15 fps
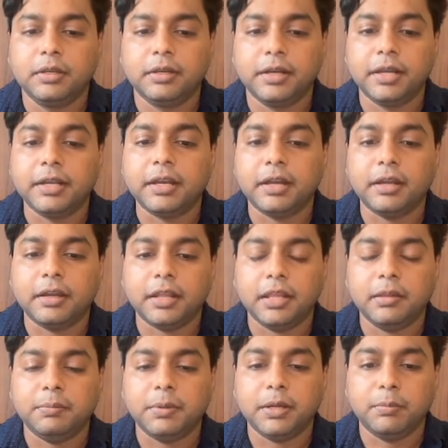return
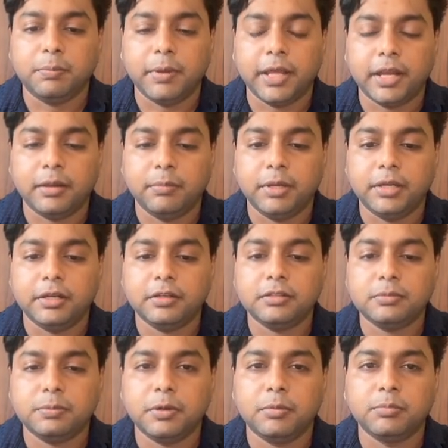type and
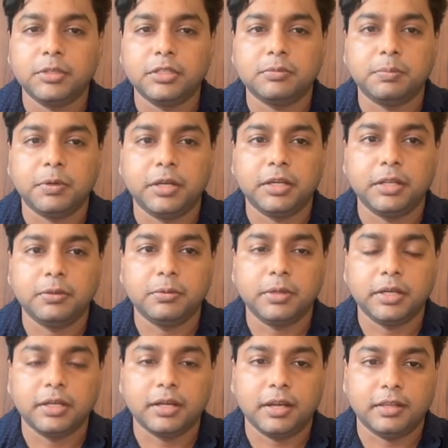parameters from this
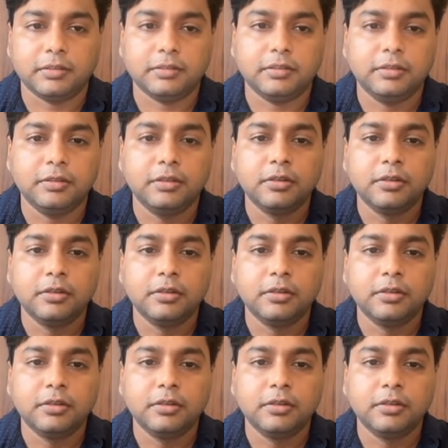particular class.